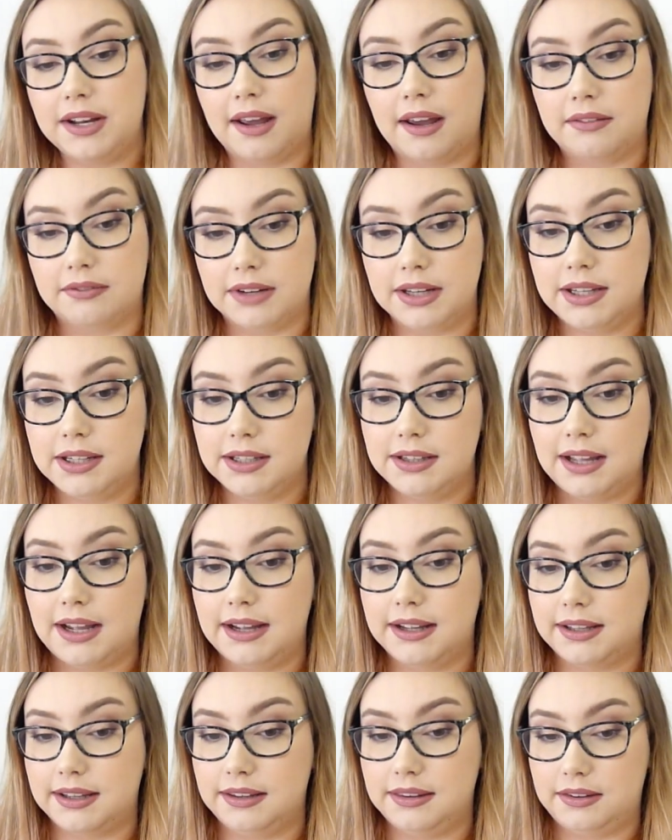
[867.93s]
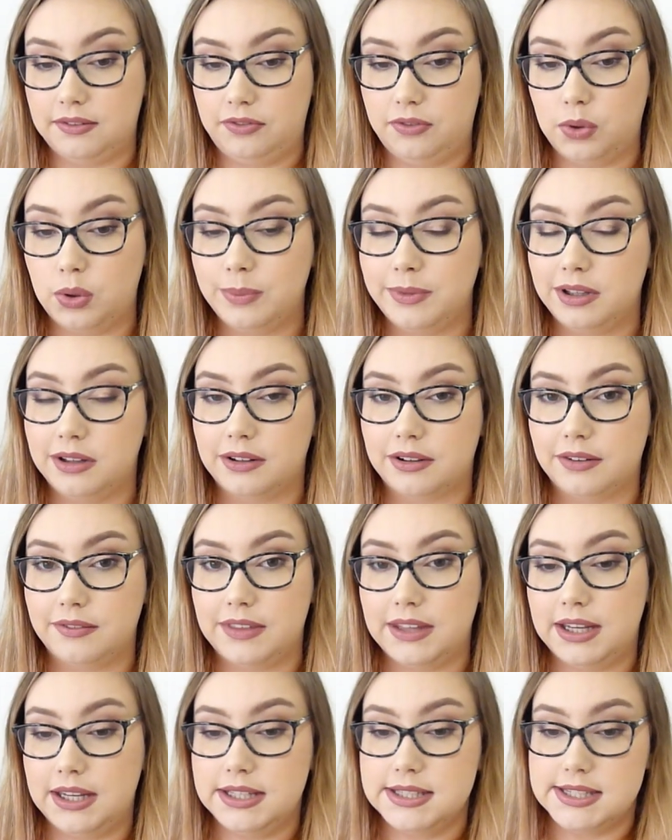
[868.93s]
I really like the formula of
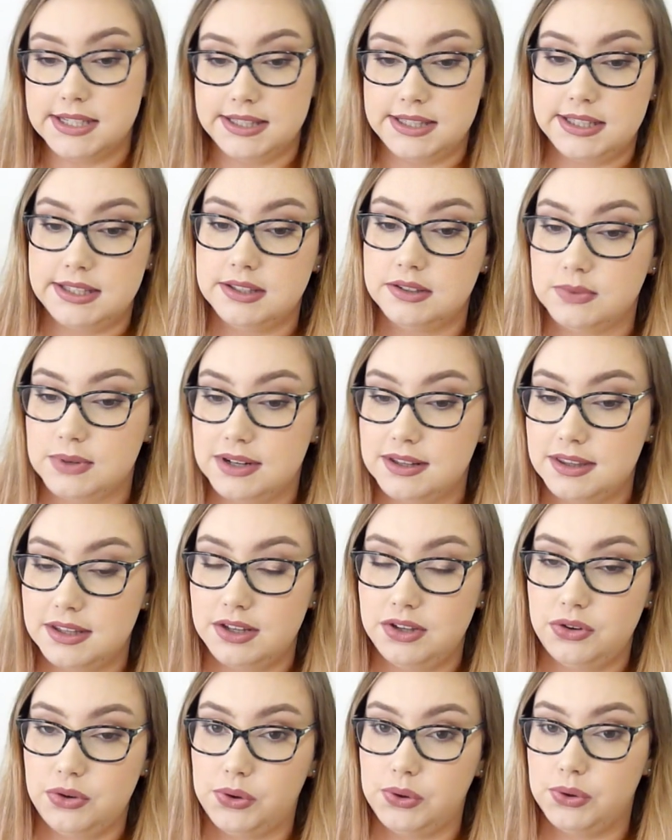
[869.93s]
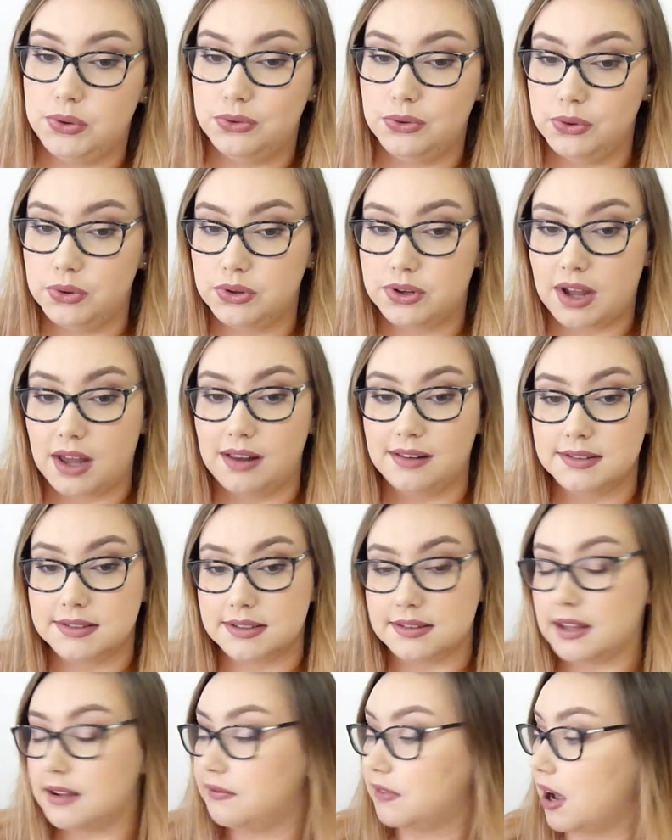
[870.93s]
these, and this is one of the new nude colours
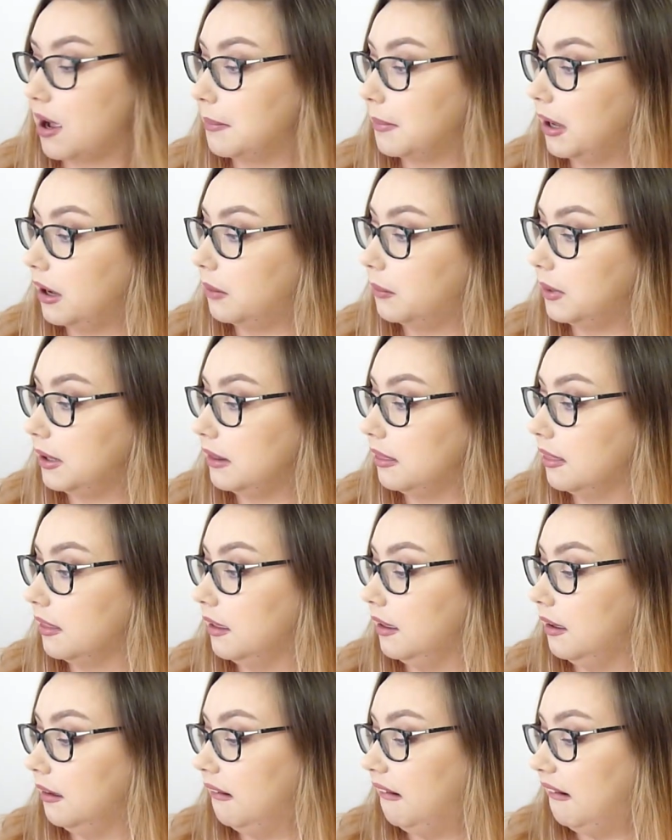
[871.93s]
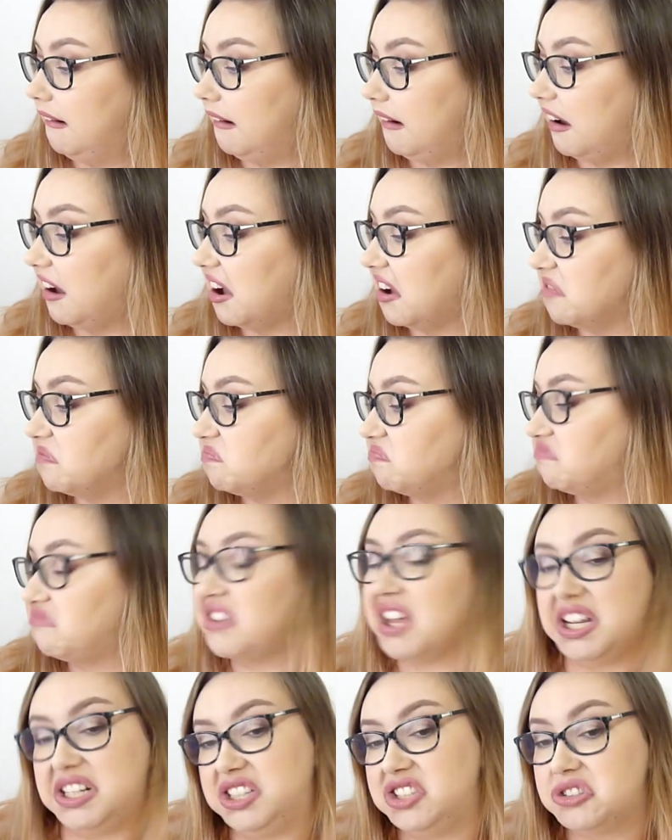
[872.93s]
that they've come out with
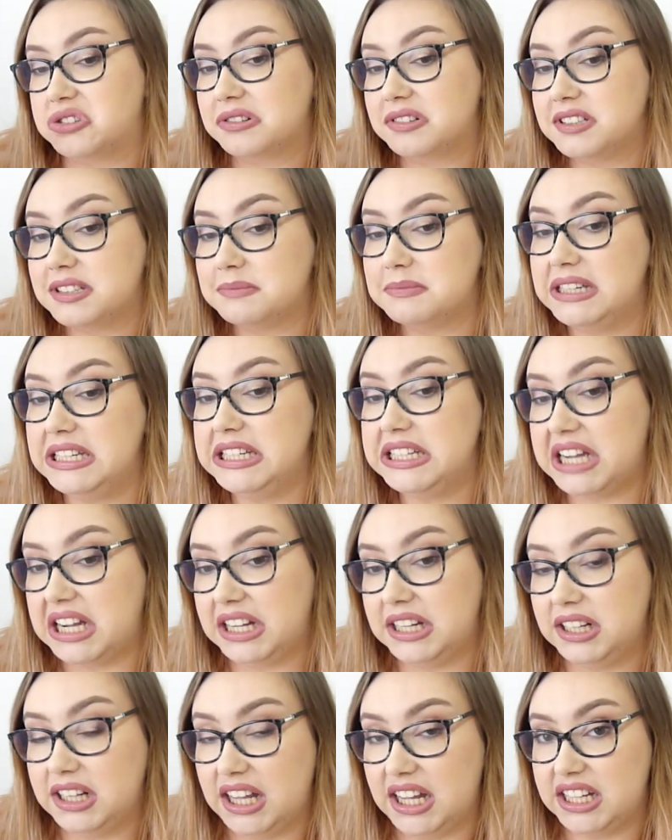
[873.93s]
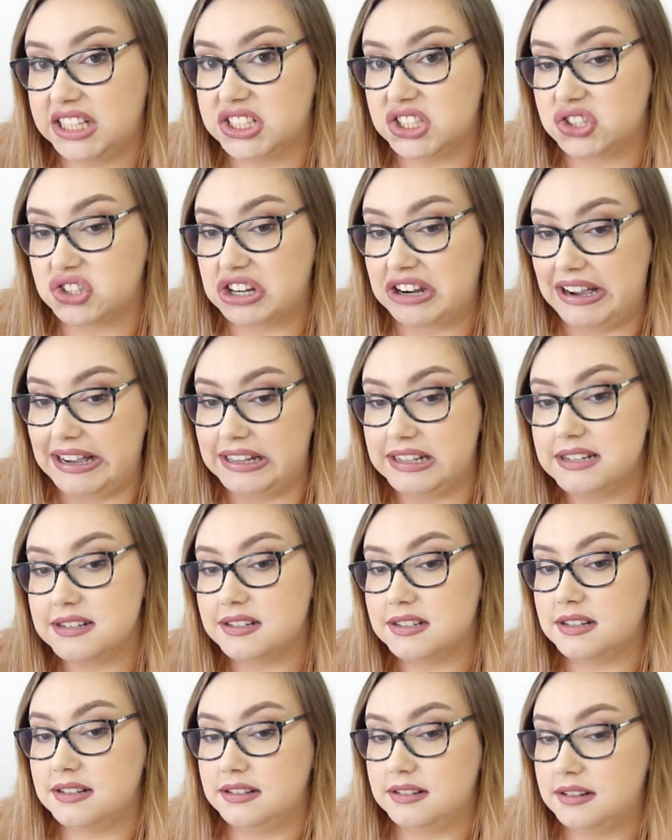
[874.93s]
that interests me. I'd like to try
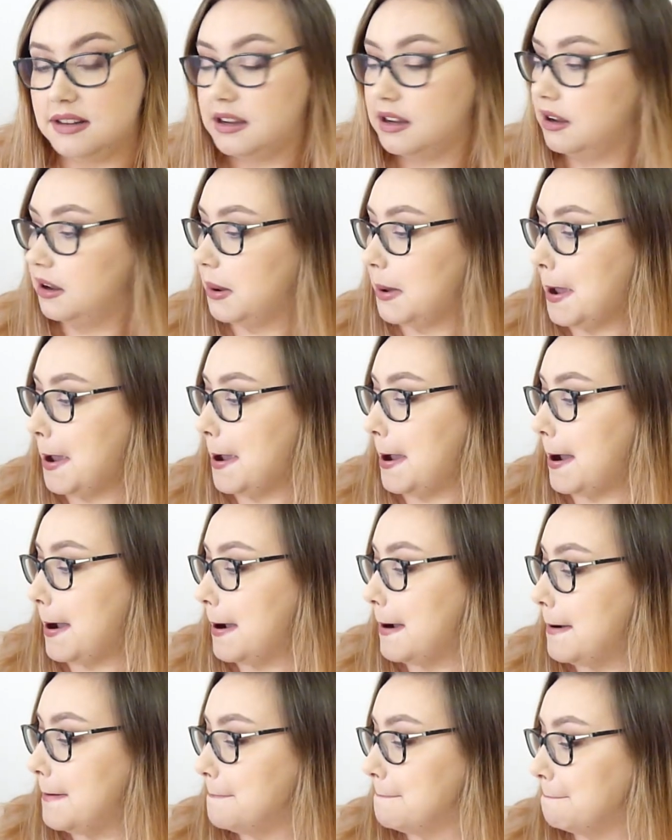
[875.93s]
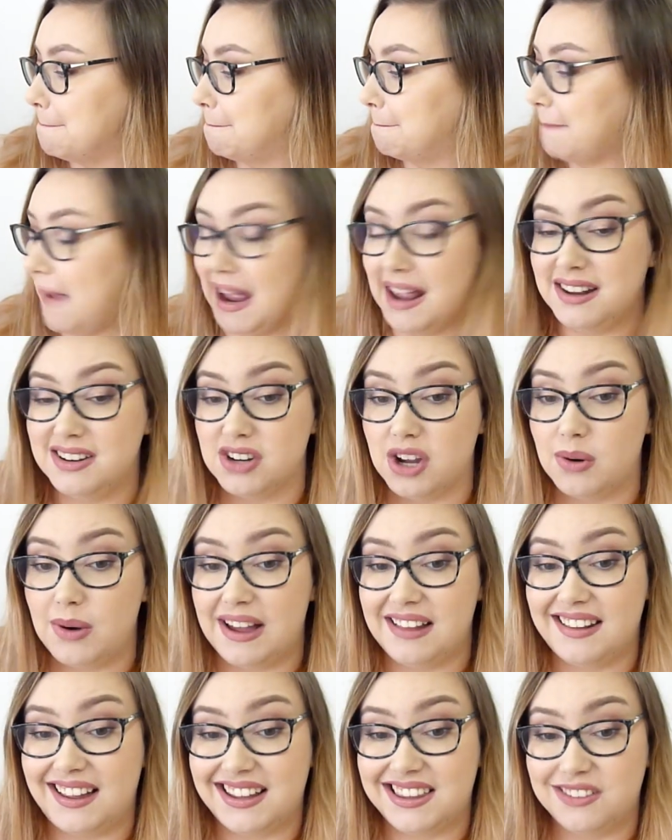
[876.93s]
it. I know I
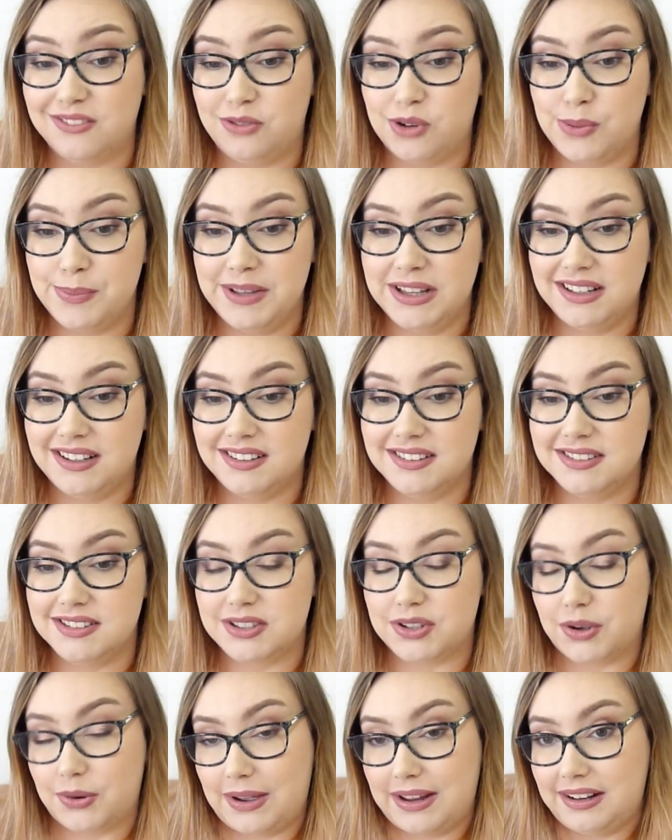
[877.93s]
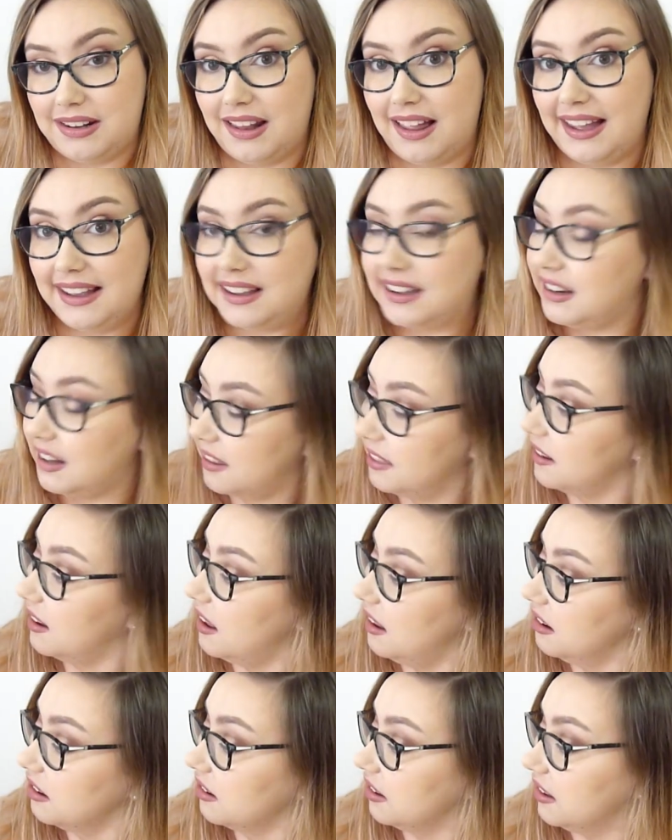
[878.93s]
like the formula, so I'd like another
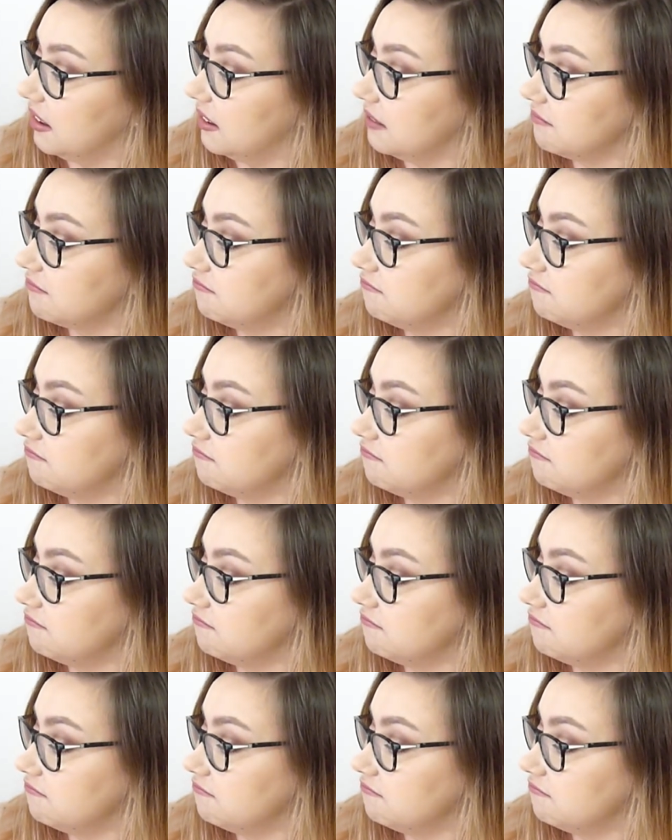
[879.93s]
colour in it.